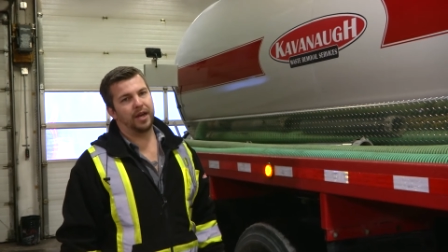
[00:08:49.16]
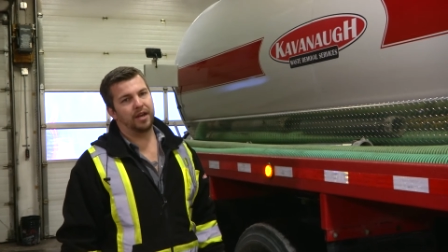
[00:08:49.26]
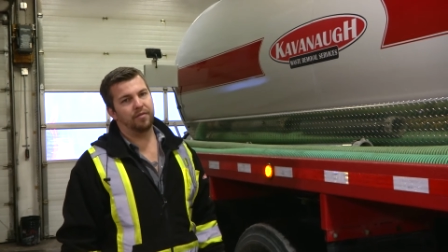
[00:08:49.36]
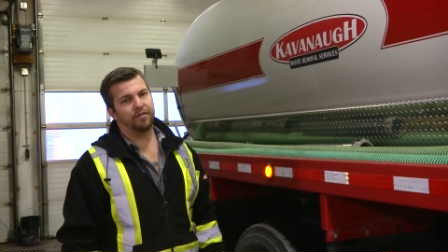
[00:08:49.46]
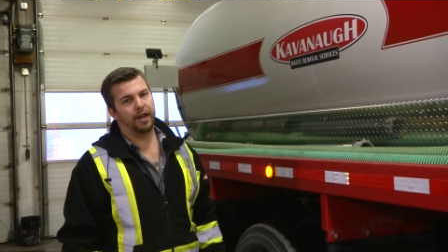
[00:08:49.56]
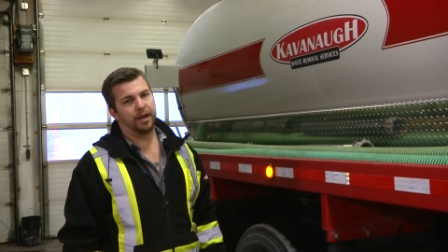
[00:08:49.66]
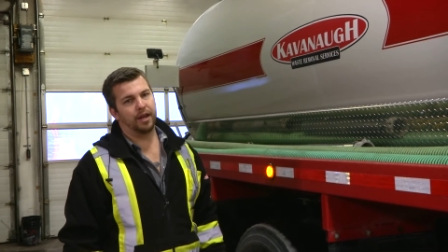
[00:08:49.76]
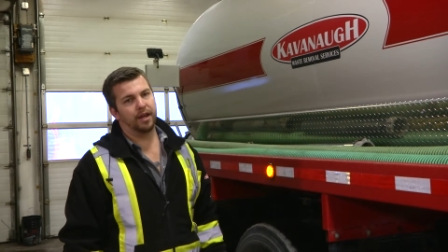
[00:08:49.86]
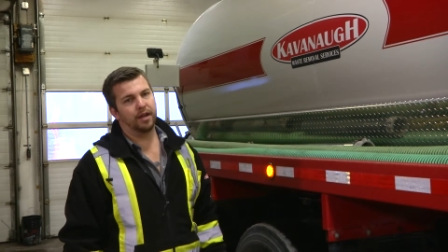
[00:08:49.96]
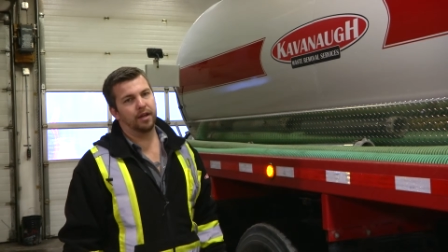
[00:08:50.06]
paint
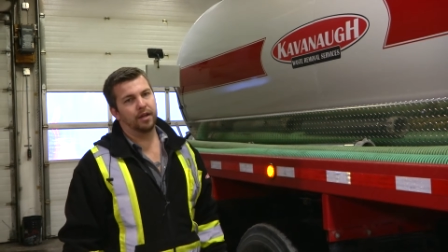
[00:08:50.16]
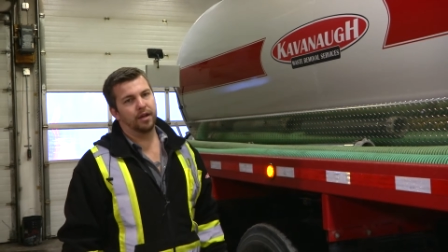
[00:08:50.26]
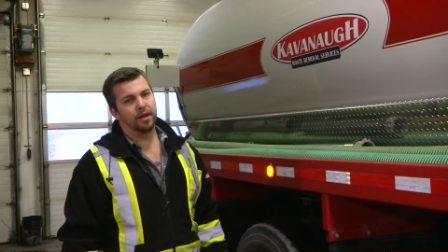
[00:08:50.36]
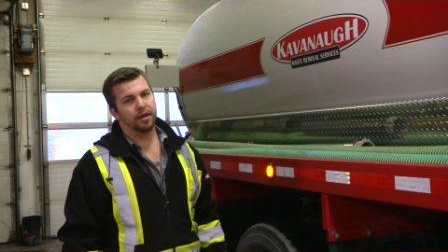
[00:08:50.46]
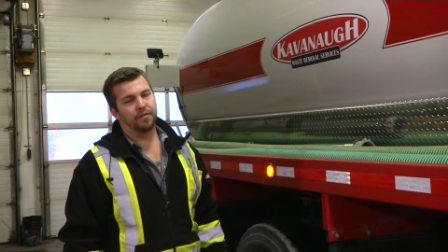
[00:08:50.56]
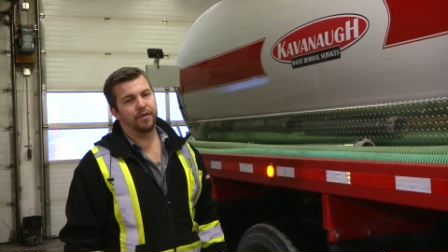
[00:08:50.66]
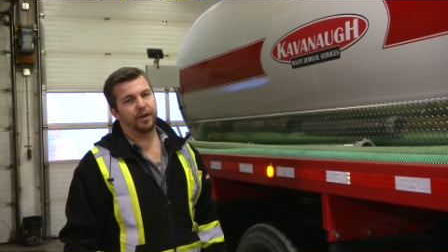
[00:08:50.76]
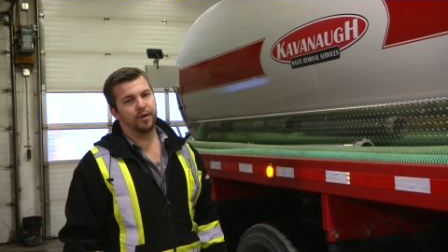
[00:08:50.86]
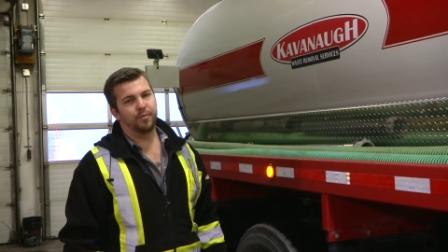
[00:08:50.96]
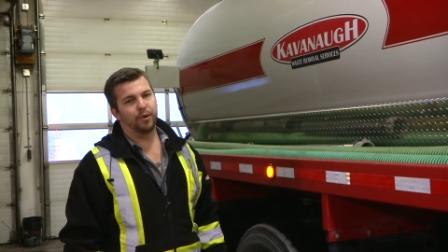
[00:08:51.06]
flaking are
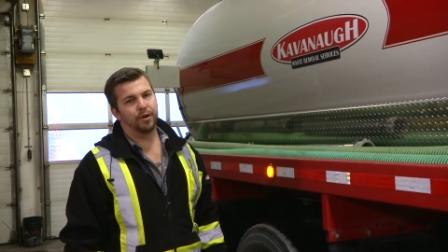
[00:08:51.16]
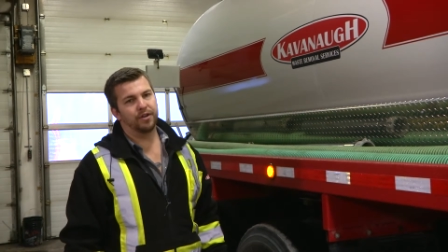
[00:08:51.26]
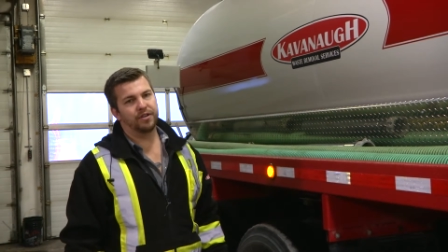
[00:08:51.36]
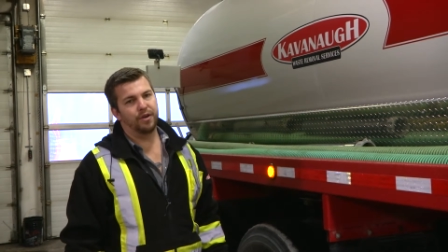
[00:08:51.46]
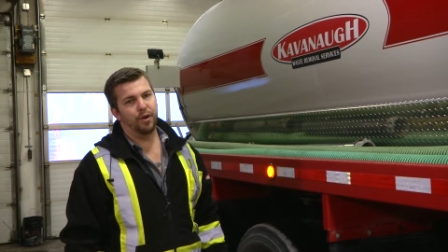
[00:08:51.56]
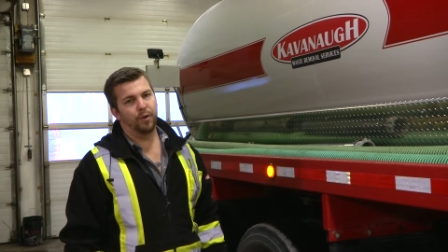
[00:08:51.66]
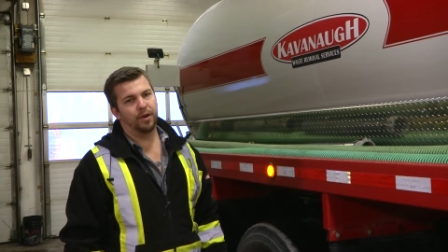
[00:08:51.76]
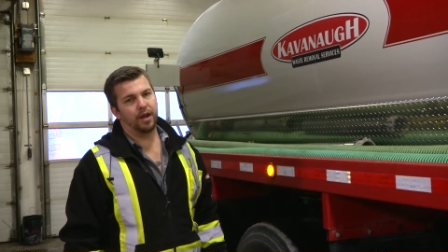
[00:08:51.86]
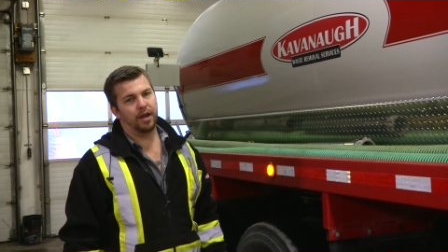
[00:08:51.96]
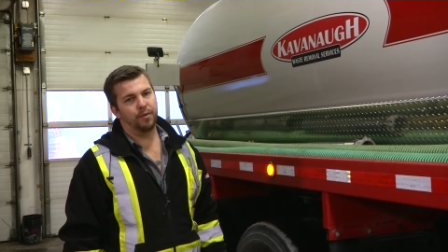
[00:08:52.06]
very important to note
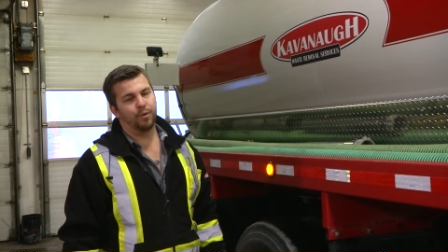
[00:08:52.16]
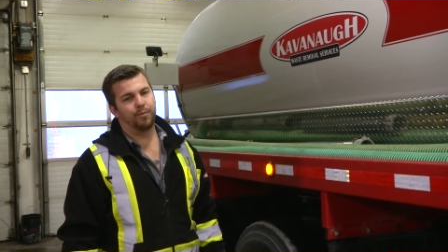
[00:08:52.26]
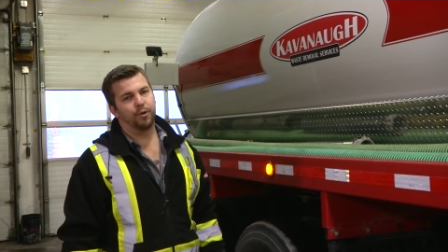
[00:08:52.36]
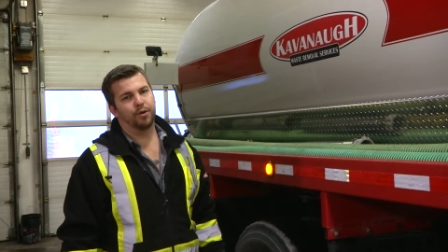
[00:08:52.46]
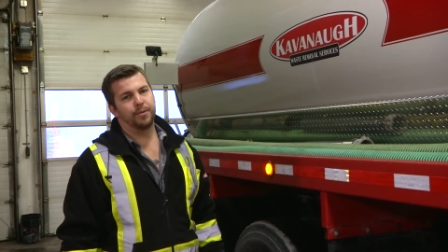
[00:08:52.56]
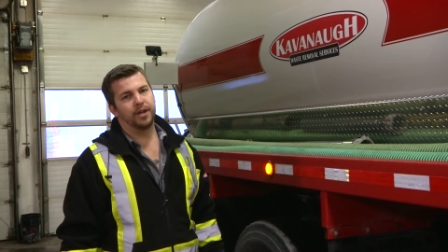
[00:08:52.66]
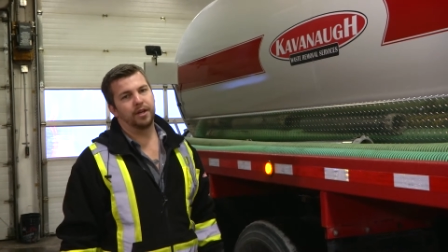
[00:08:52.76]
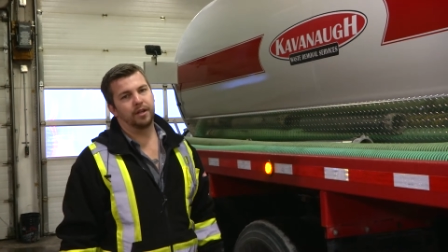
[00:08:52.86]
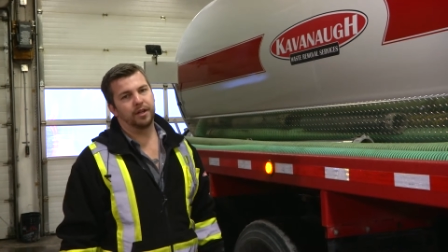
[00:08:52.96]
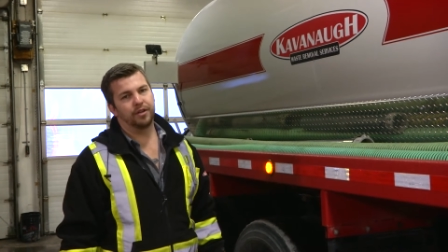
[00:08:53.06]
and report
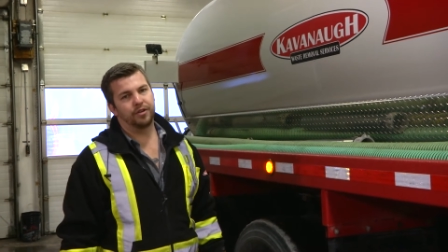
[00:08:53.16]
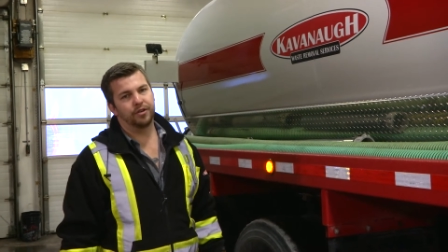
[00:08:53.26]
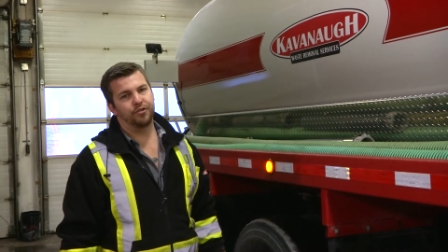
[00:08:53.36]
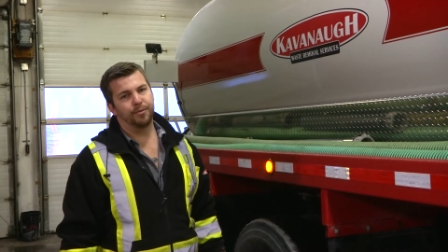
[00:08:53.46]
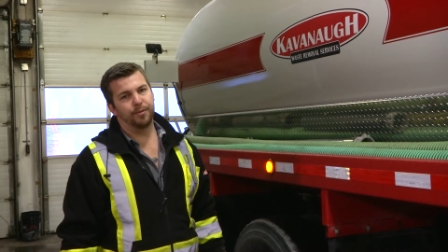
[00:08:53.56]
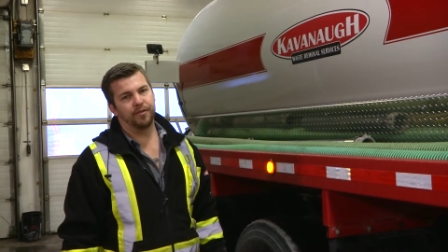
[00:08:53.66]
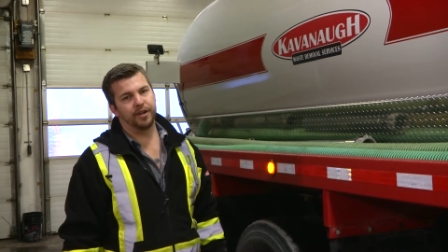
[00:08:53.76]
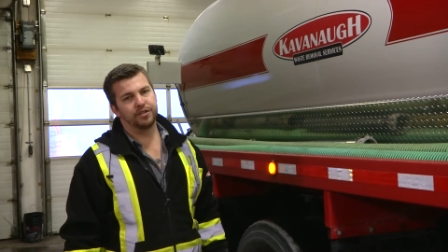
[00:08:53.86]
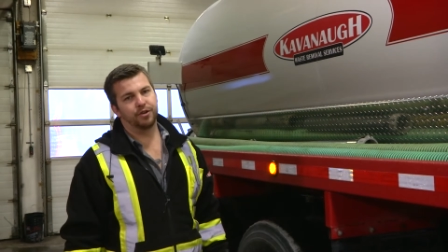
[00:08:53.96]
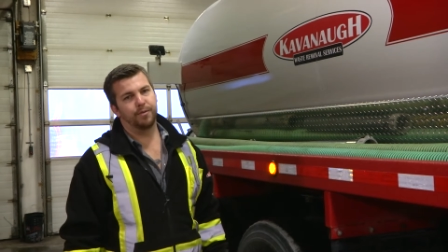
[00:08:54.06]
immediately to your
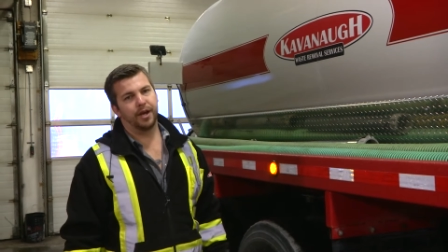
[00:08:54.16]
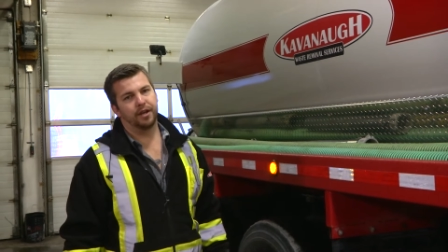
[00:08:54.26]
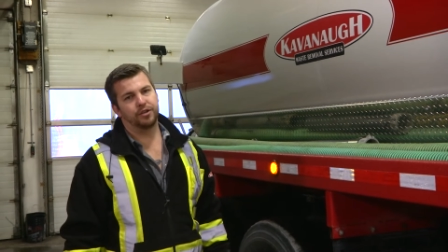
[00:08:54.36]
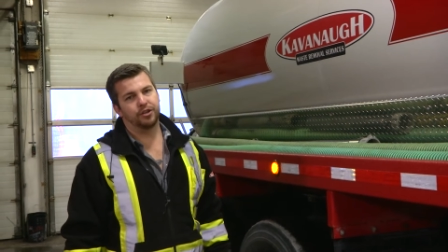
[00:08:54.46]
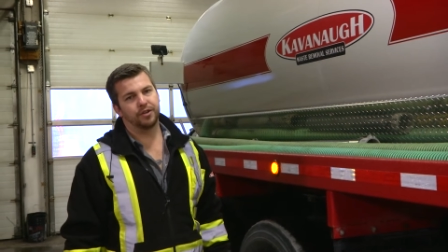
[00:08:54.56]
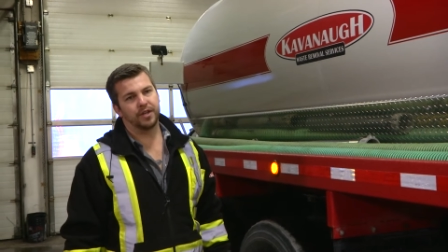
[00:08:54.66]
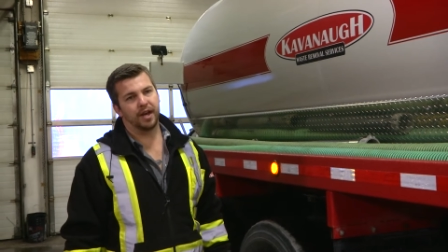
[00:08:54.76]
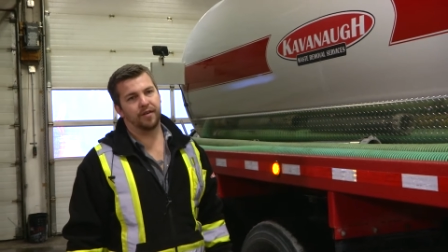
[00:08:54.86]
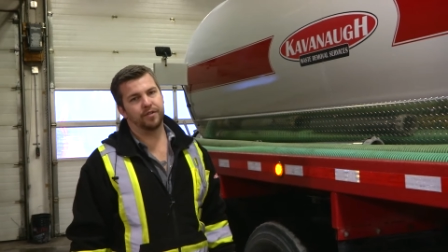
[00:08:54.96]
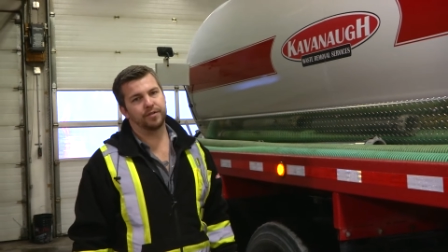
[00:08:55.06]
supervisor or manager to
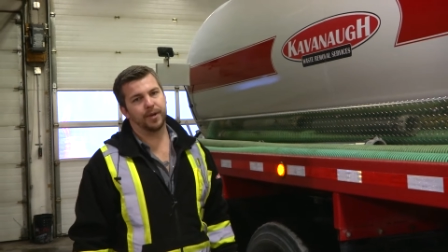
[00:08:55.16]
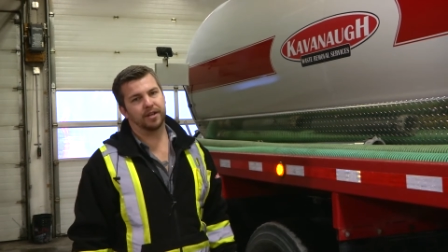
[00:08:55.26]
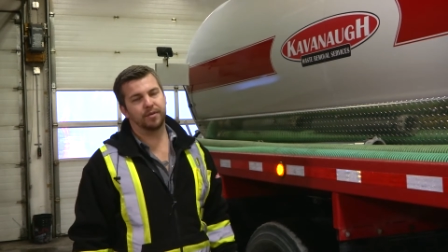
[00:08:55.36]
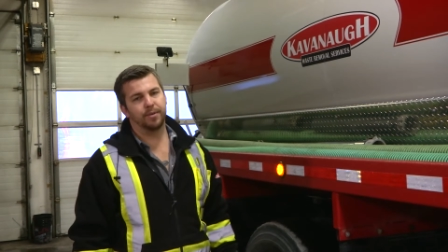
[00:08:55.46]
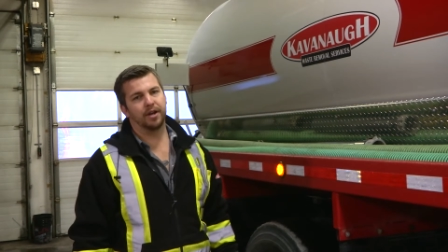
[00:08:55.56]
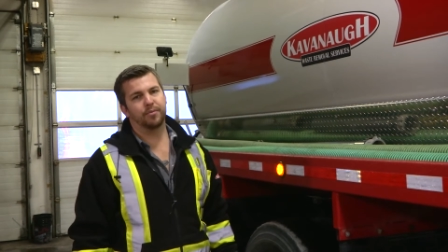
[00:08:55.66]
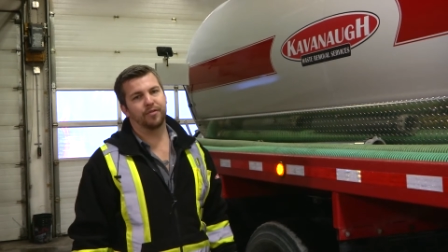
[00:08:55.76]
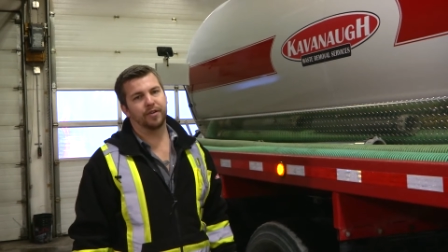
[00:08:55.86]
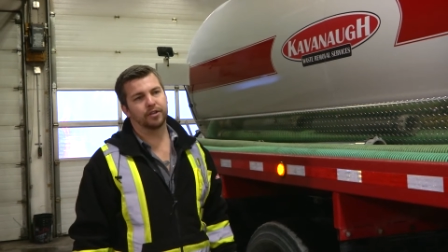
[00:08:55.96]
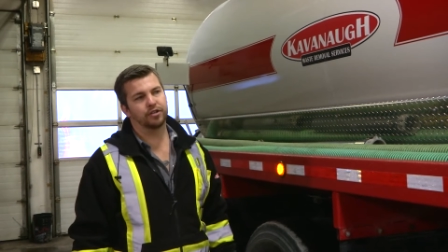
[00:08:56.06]
have inspected by a
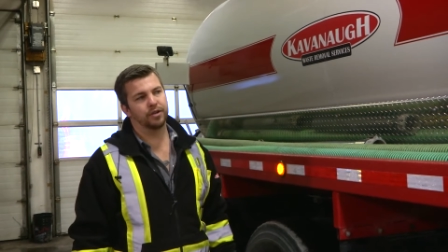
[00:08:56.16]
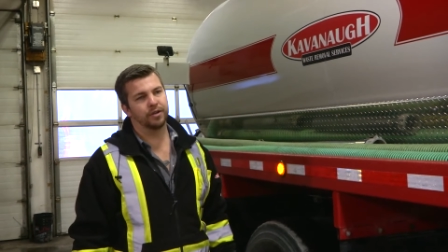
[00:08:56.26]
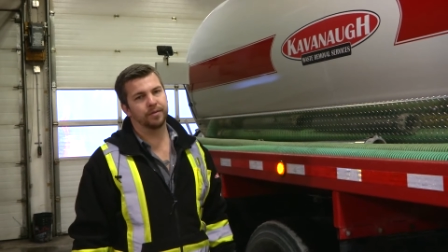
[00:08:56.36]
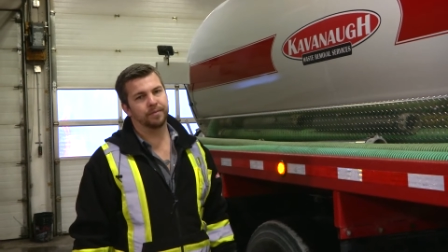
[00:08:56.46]
professional.